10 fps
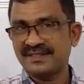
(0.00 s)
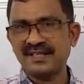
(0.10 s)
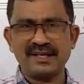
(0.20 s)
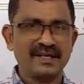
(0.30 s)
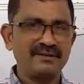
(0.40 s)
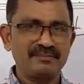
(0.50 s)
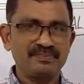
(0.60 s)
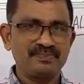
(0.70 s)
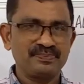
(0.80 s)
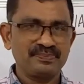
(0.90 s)
Children,
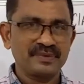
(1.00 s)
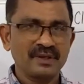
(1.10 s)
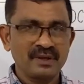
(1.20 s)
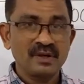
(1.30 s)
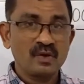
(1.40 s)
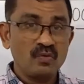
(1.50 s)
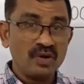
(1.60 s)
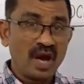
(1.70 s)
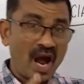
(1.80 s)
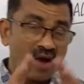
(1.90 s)

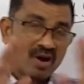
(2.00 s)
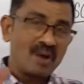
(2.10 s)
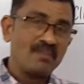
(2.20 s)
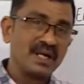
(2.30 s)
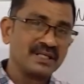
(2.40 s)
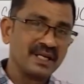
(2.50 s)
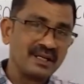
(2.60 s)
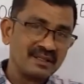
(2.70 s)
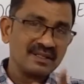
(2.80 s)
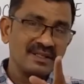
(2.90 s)
we have completed